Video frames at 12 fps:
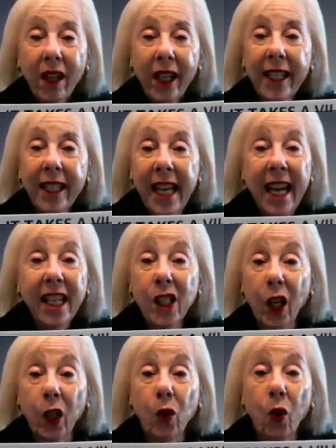It takes
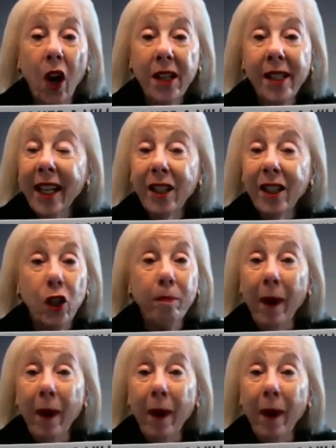a cross-sector